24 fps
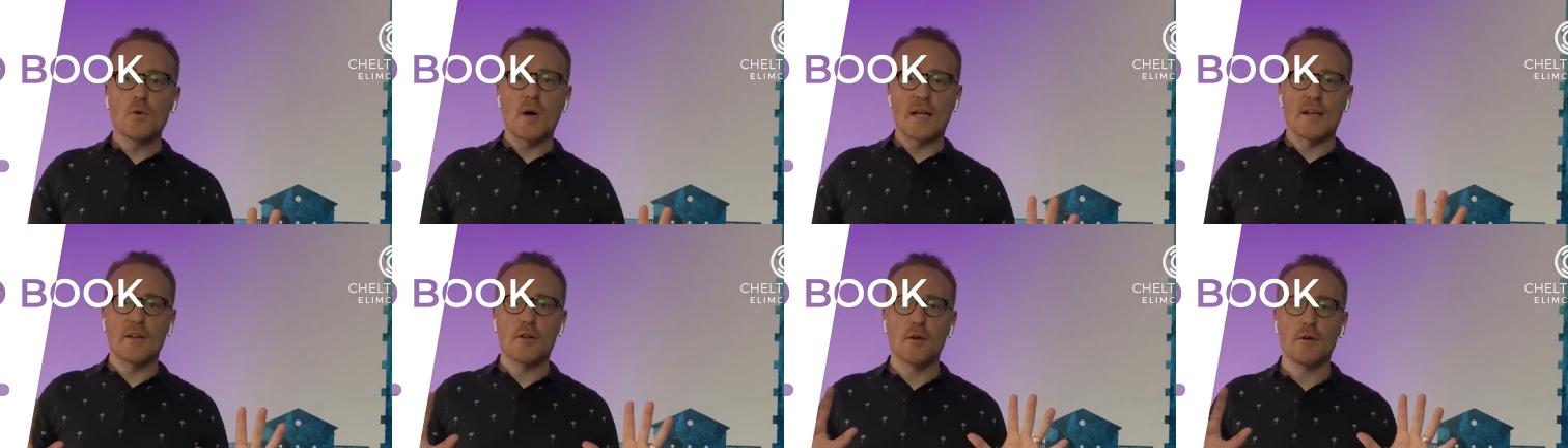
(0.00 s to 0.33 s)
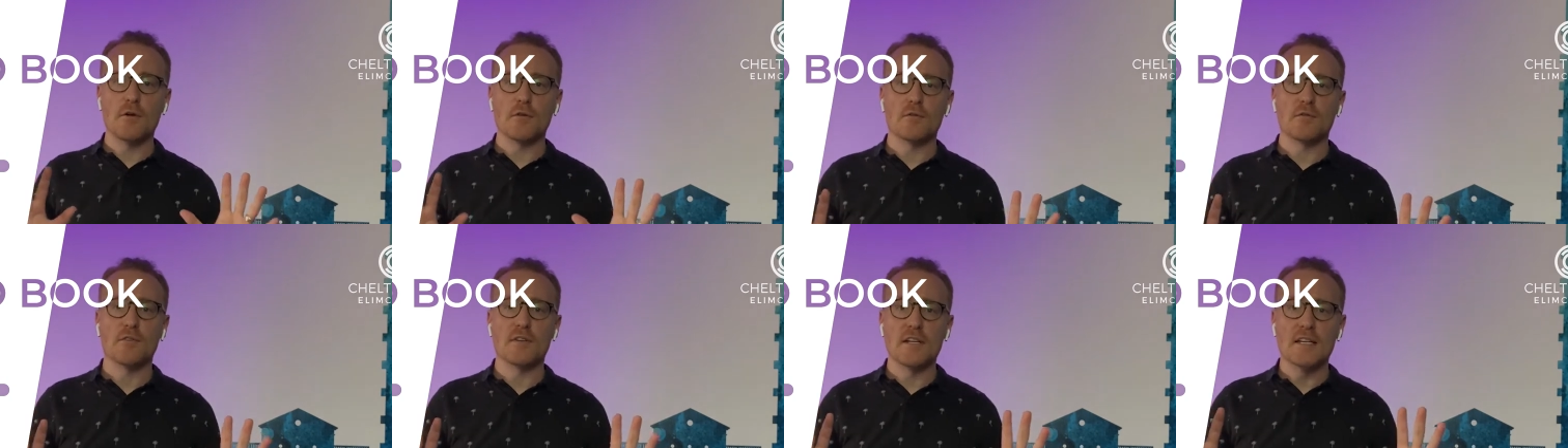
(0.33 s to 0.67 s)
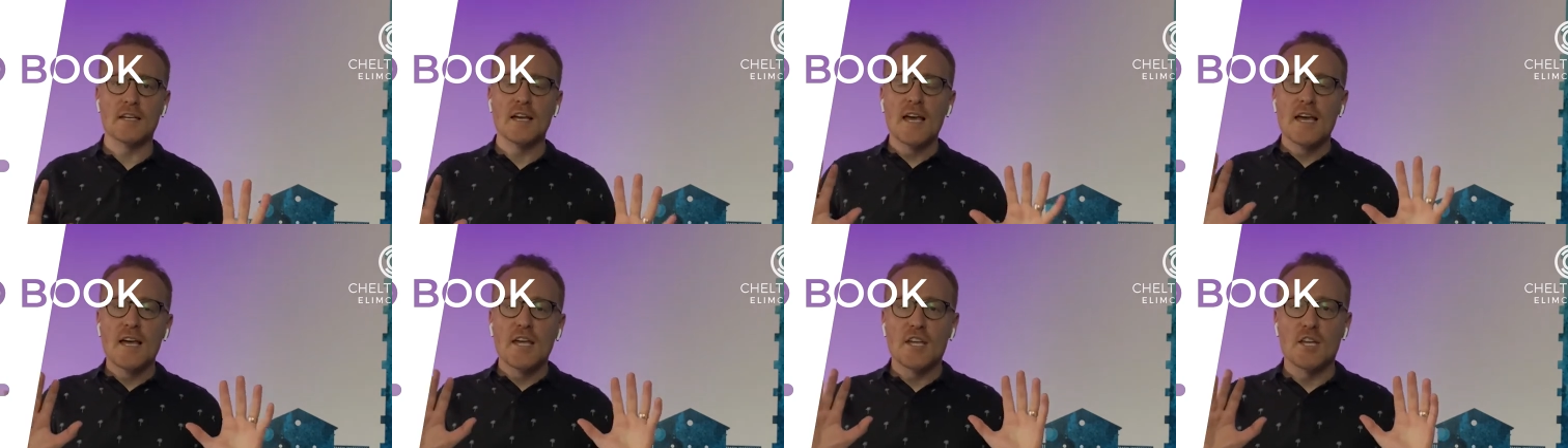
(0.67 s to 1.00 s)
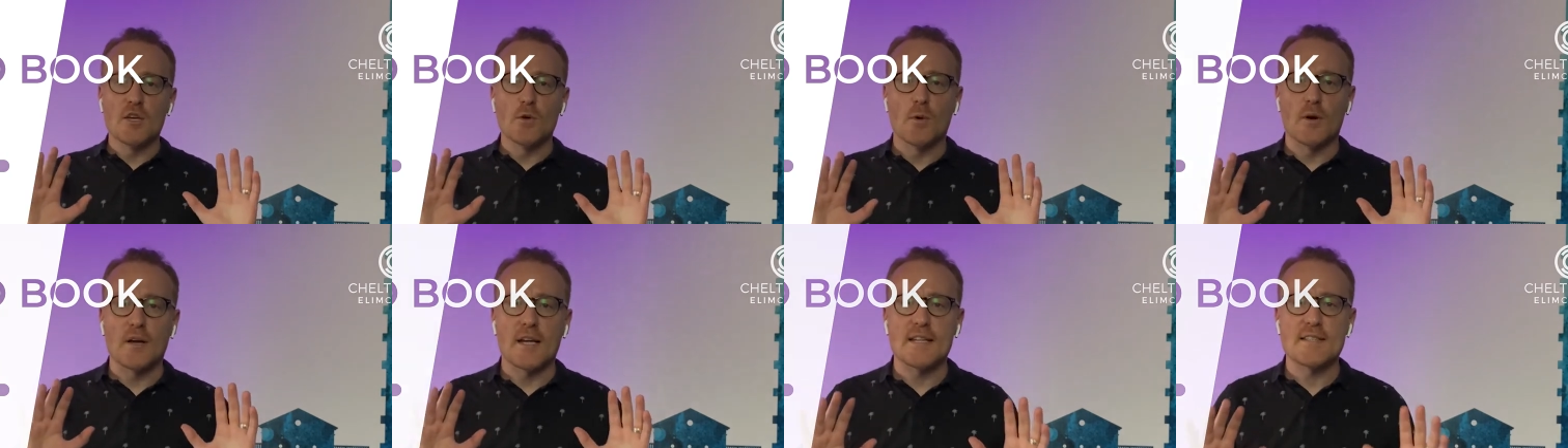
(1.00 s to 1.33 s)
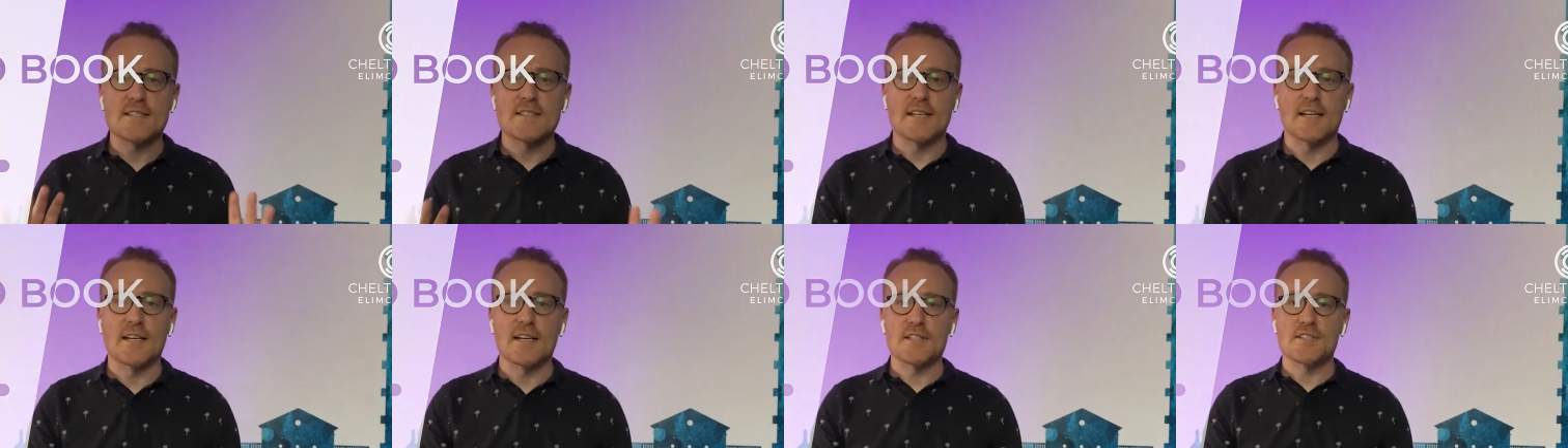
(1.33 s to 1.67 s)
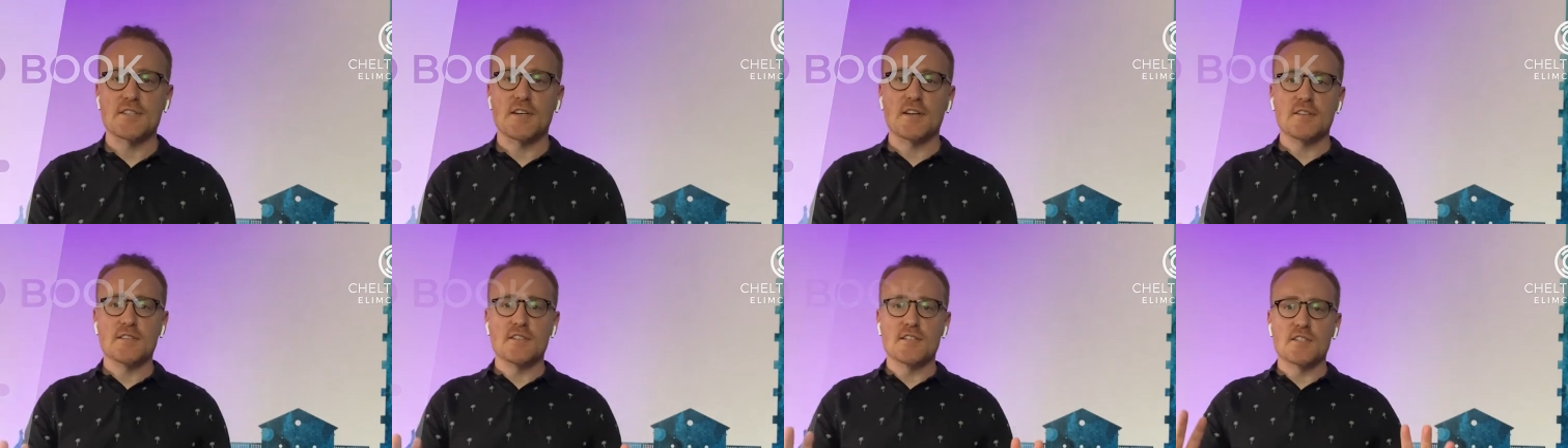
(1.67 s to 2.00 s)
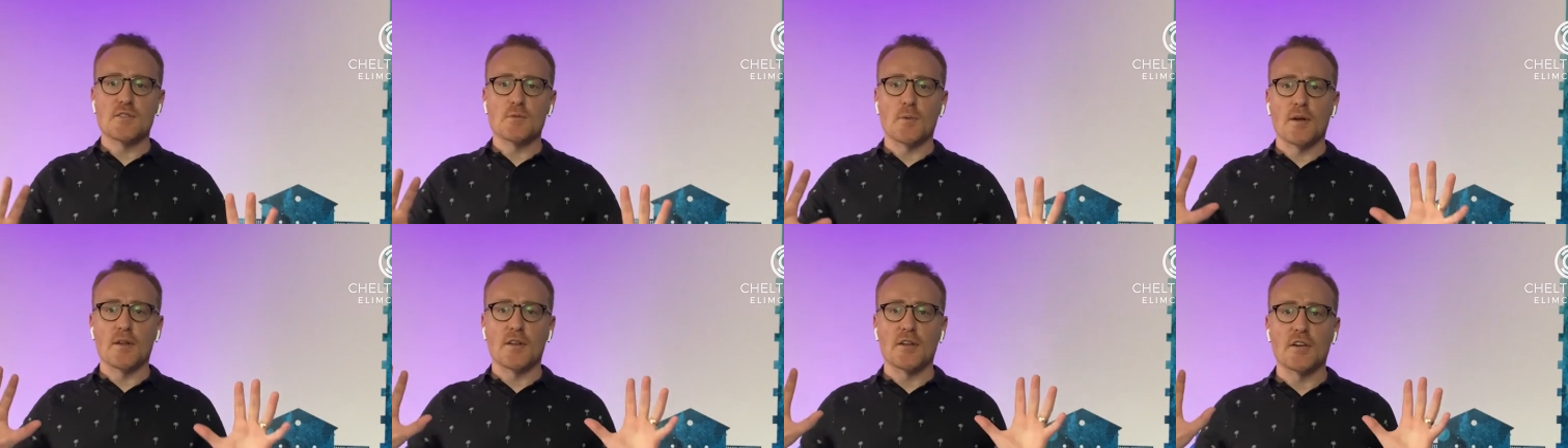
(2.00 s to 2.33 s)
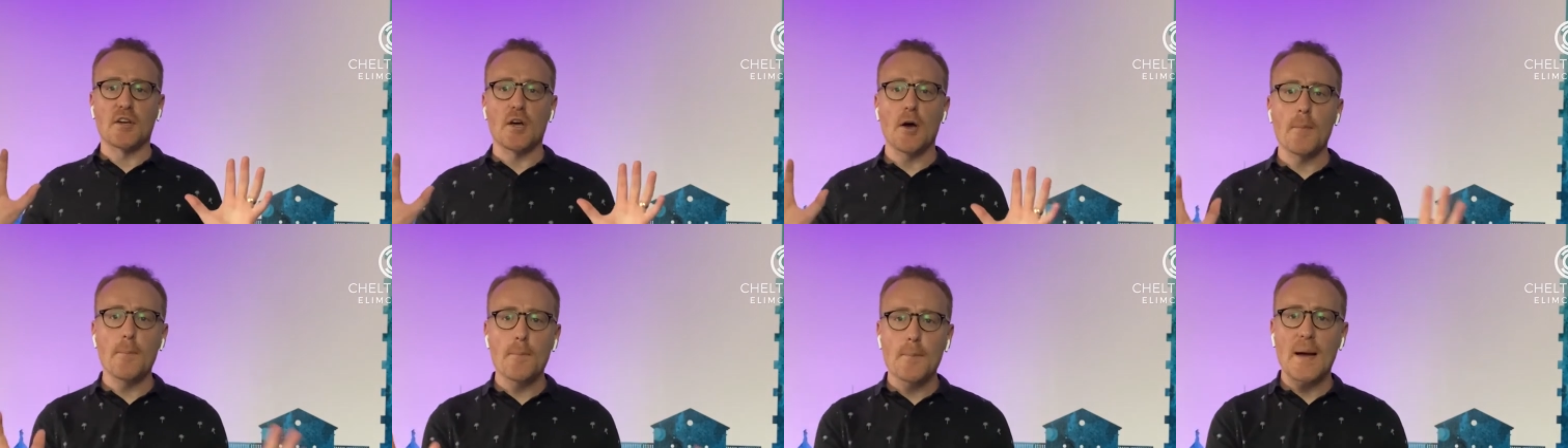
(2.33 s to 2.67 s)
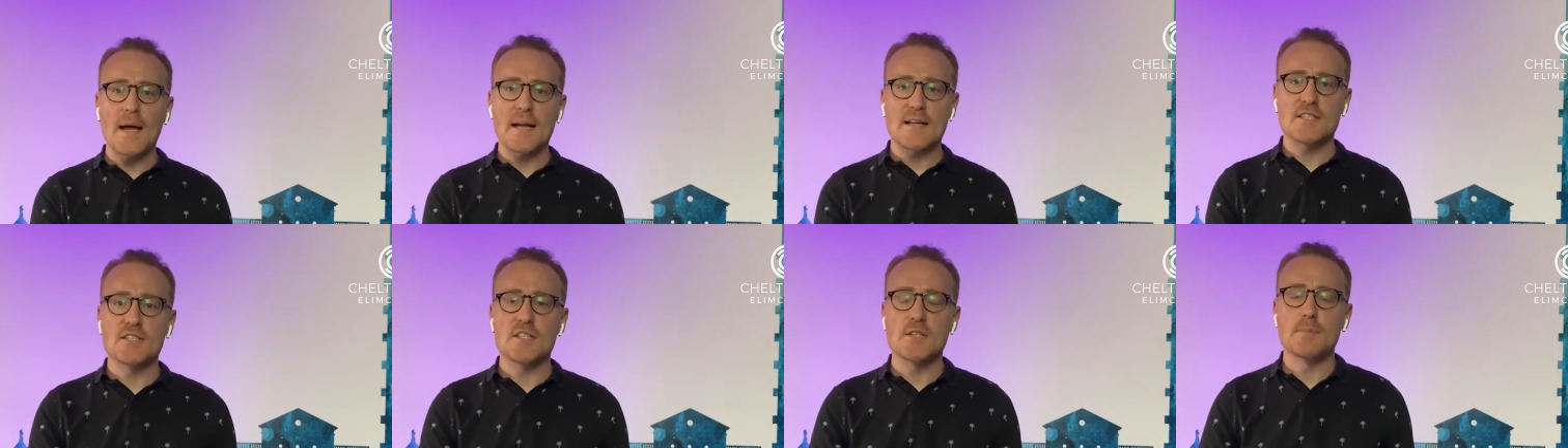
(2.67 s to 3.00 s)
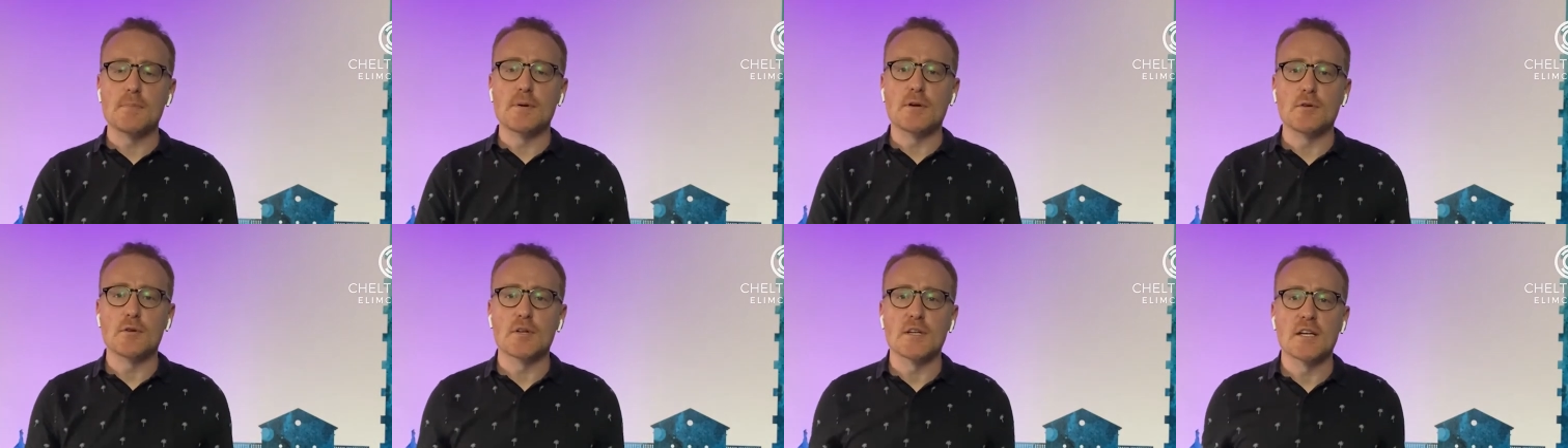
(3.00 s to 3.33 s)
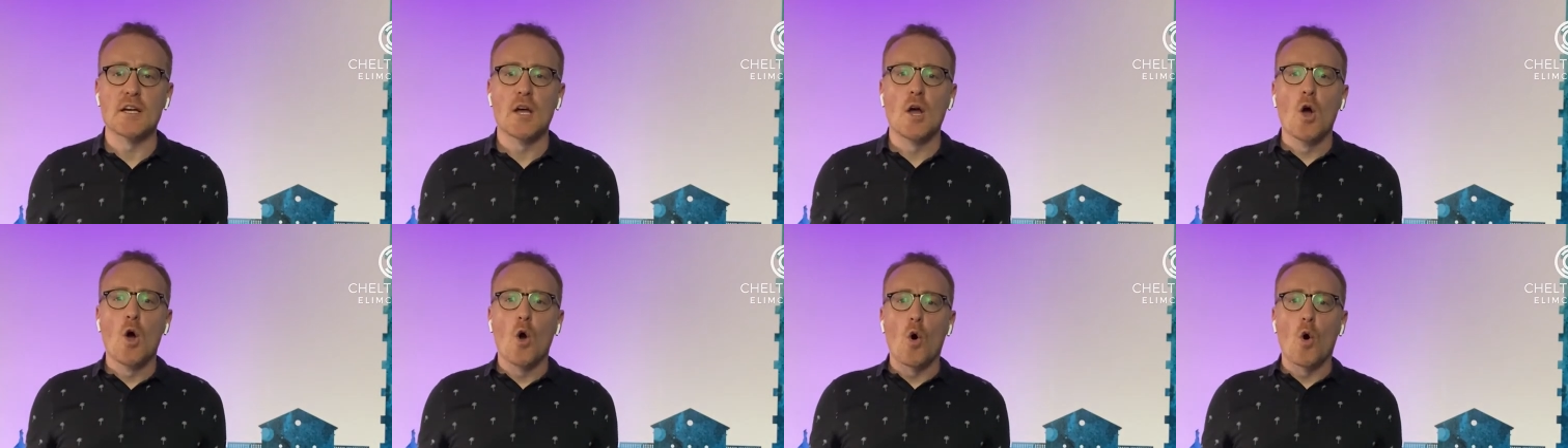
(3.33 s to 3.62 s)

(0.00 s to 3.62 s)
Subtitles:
and hopefully you are getting excited to either come back to the building